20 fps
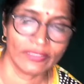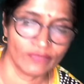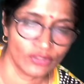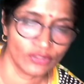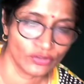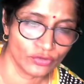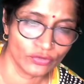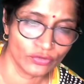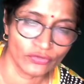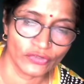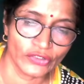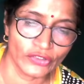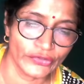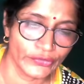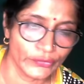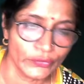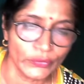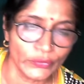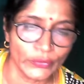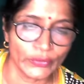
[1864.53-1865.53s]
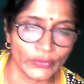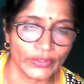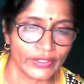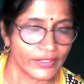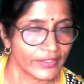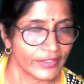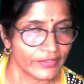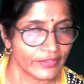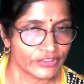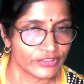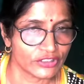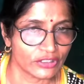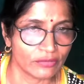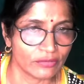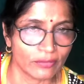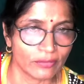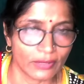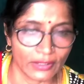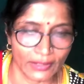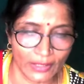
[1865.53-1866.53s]
do for you, division.
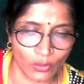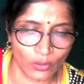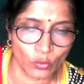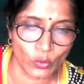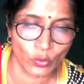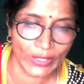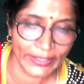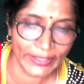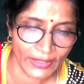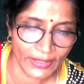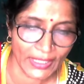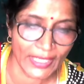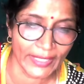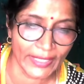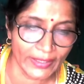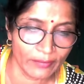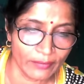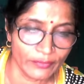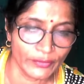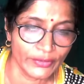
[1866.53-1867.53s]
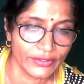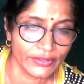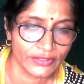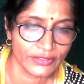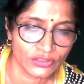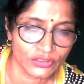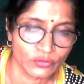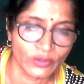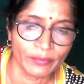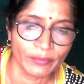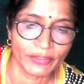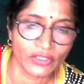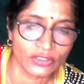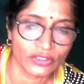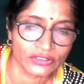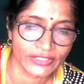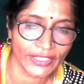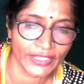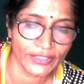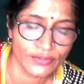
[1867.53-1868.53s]
Now why I am doing this one, because
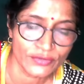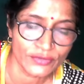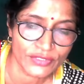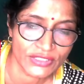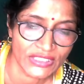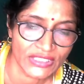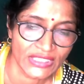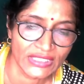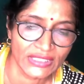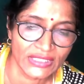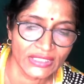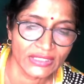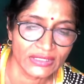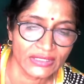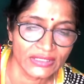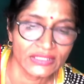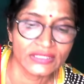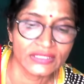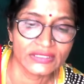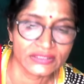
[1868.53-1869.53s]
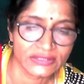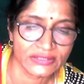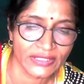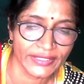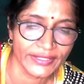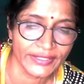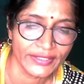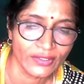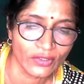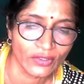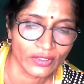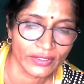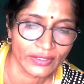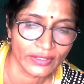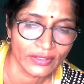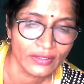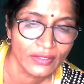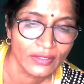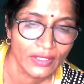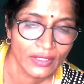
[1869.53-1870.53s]
can you see here in descending order,